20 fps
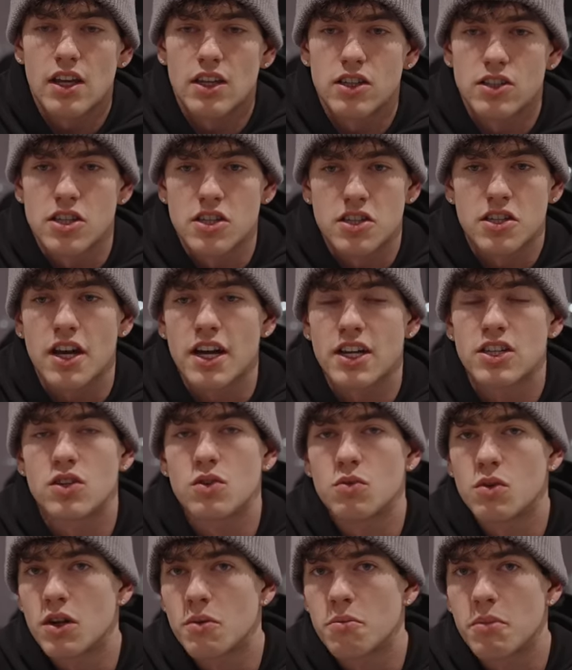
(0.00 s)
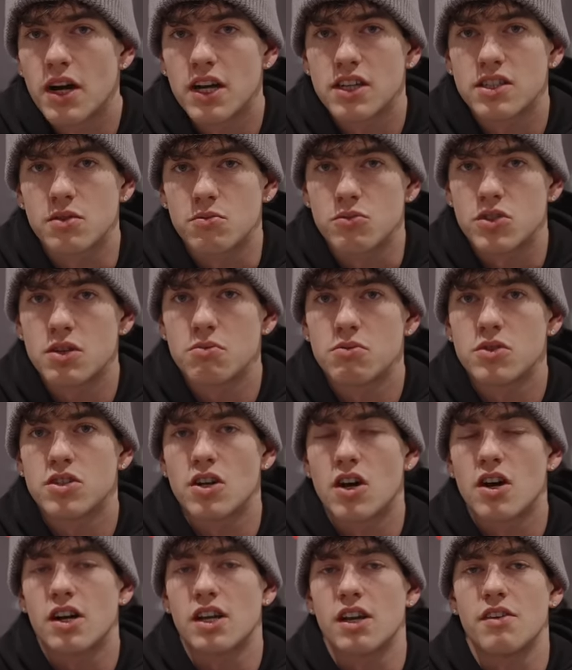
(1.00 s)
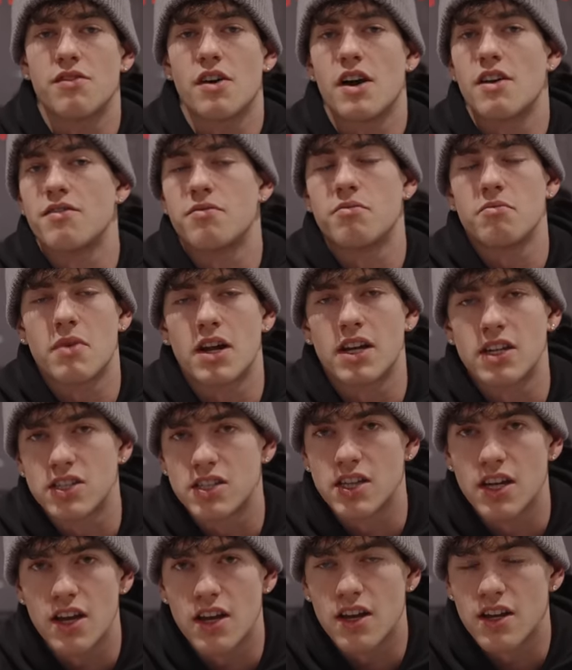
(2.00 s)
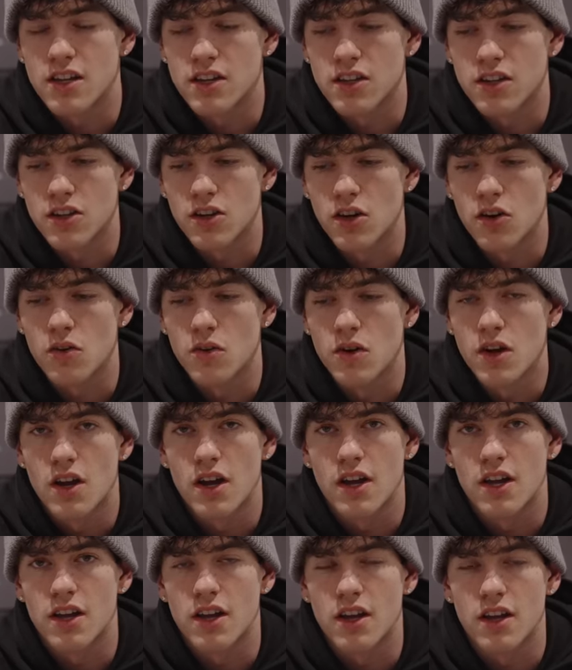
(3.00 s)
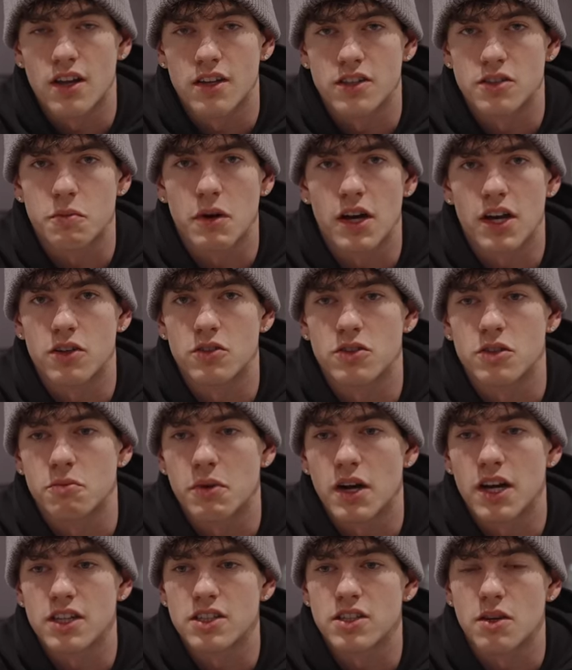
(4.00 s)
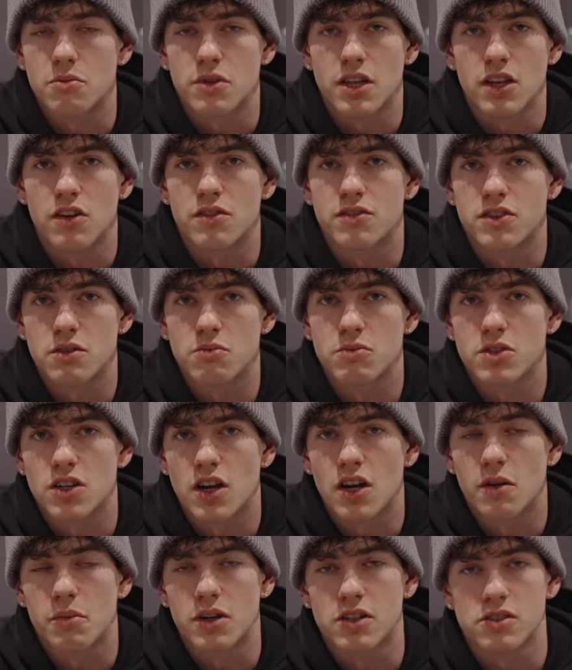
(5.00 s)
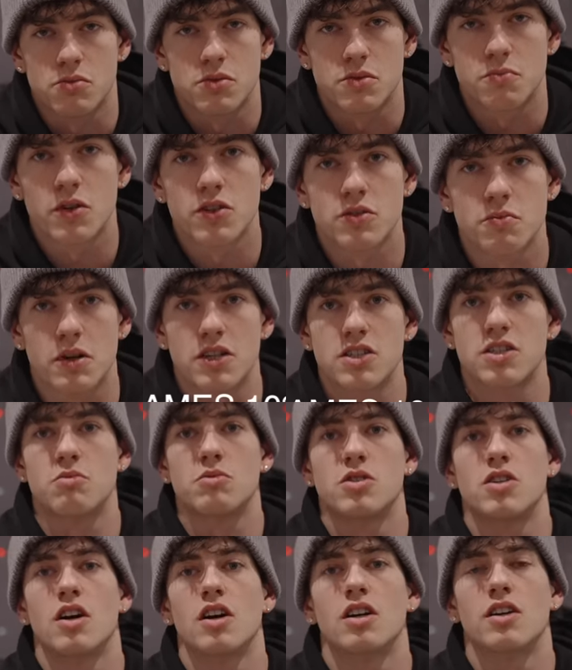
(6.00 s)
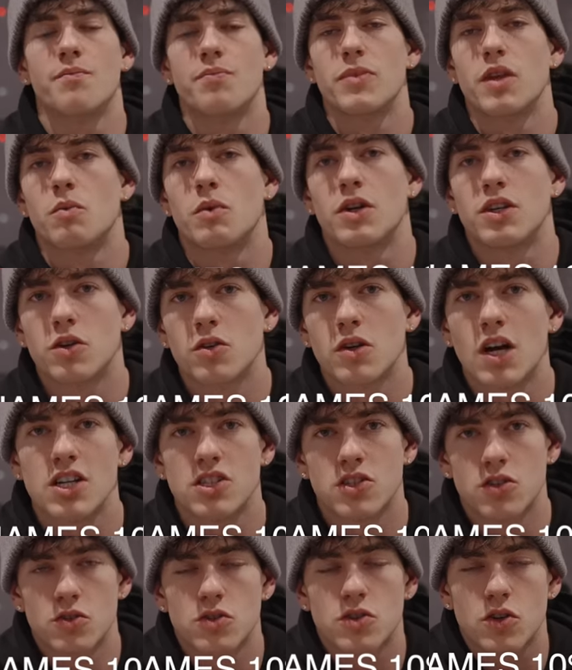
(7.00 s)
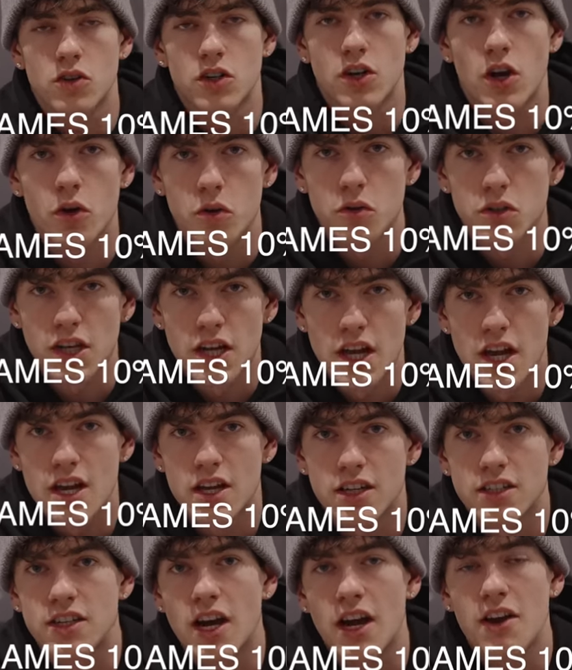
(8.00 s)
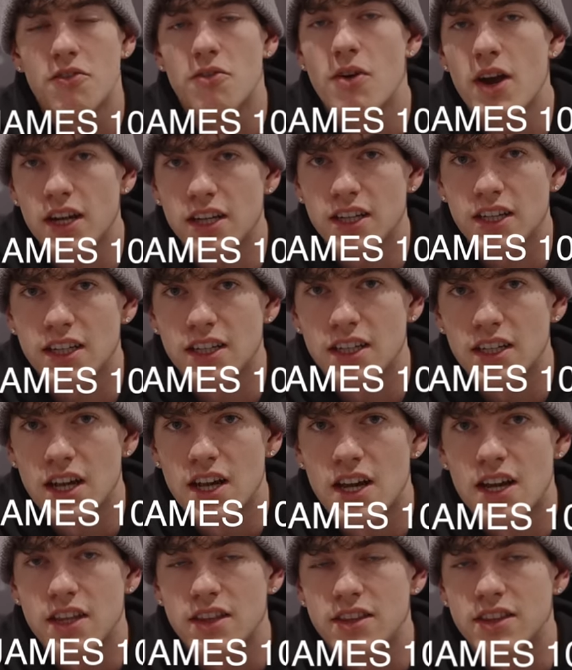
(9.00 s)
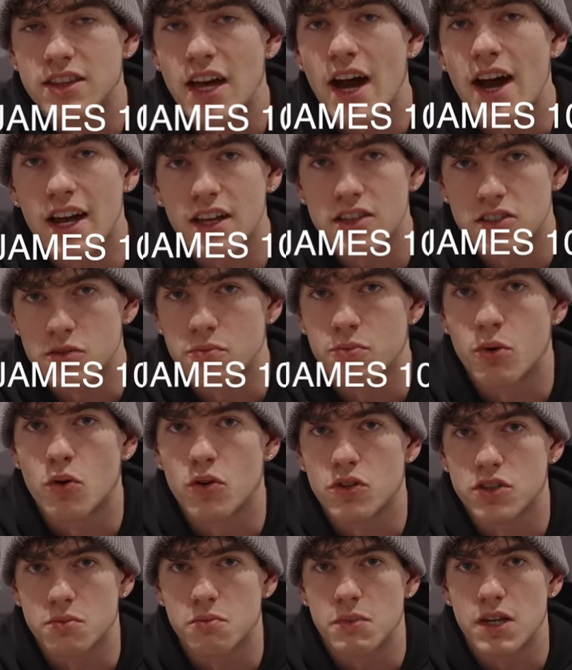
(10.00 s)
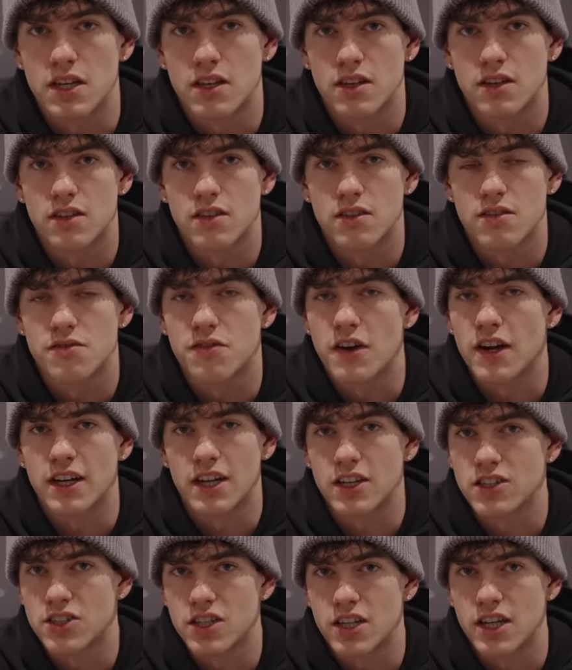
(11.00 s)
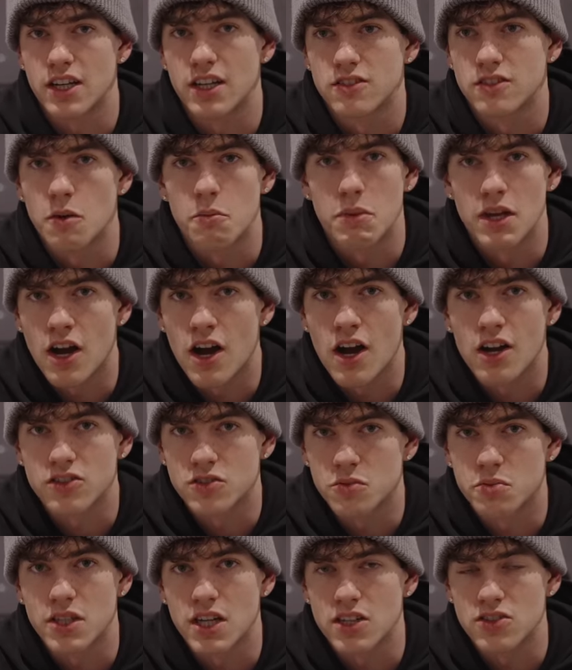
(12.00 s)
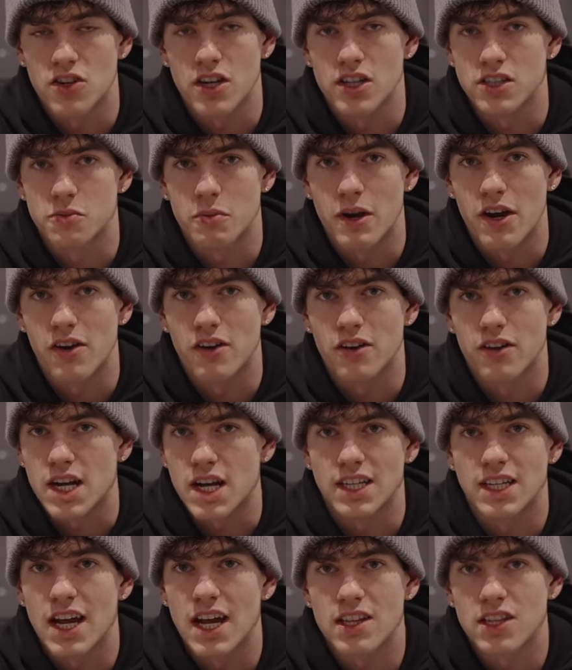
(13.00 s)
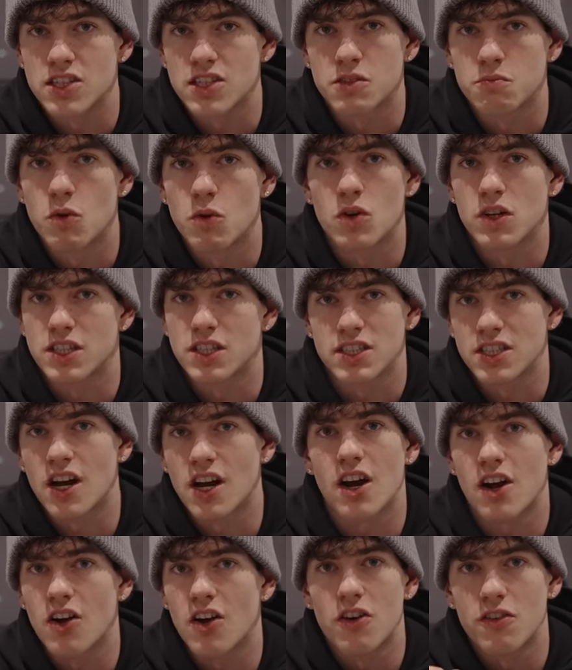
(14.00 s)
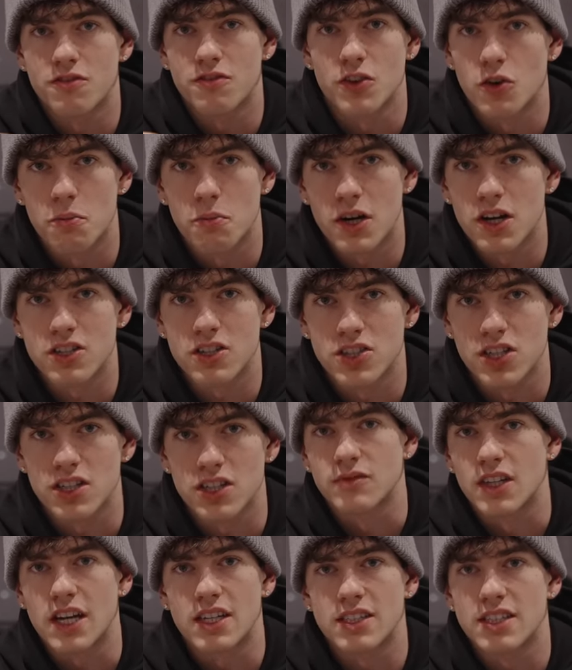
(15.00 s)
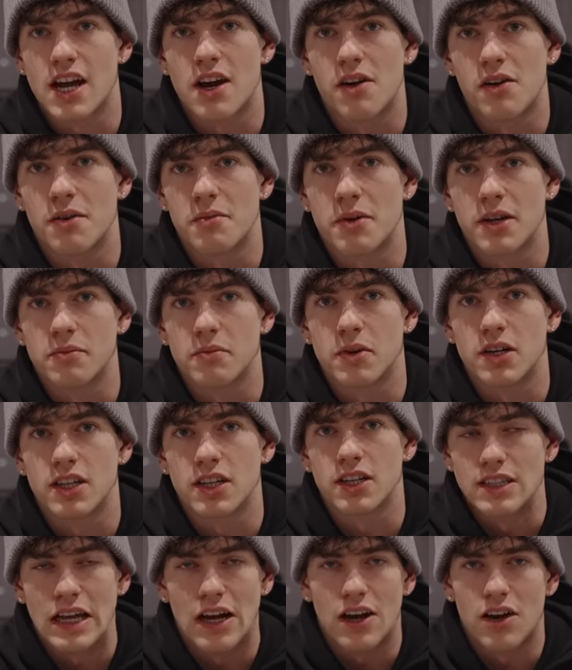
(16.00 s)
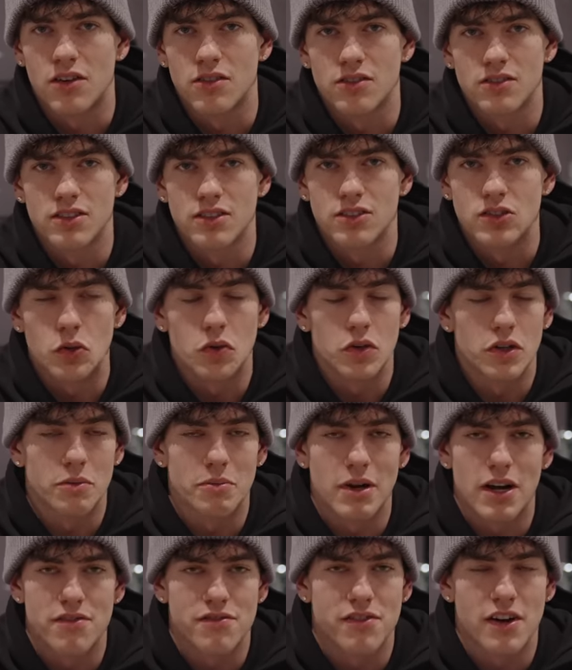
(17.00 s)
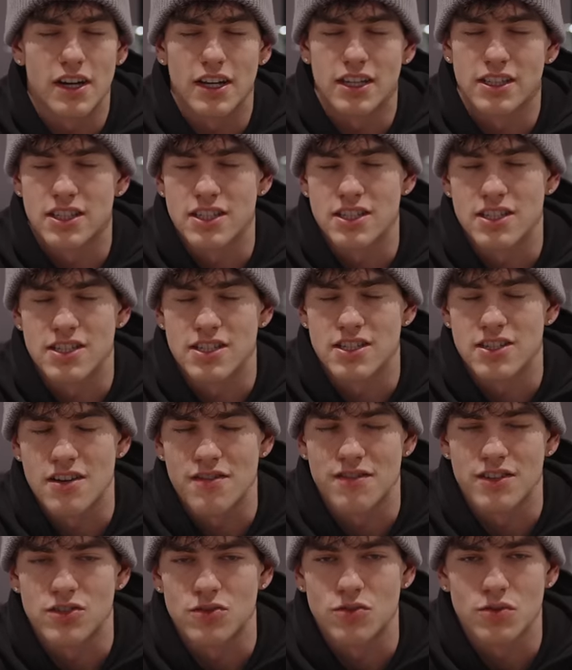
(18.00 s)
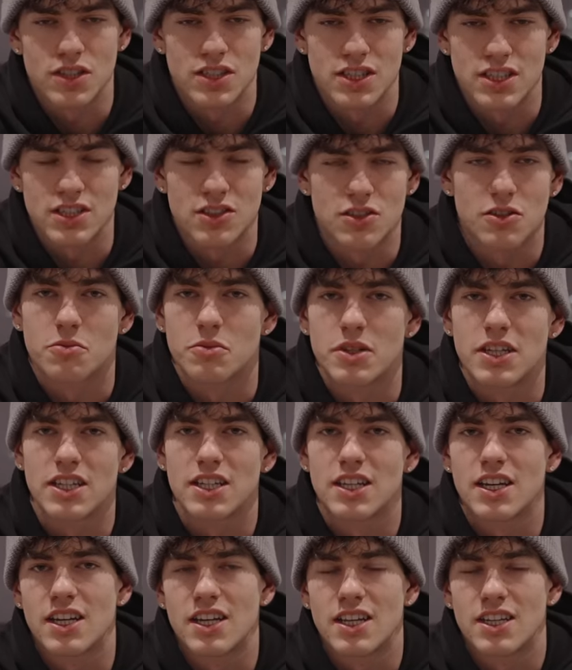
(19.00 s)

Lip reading: decide you want to buy some Gymshark, if I've managed to, you know, inspire you to buy something off Gymshark, because I'm sponsored by Gymshark, when you guys use your code directly, that supports me financially, to be 100% transparent. I get the smallest cut of your purchase. That's how I make money. Now, talking about finances and stuff is always a little bit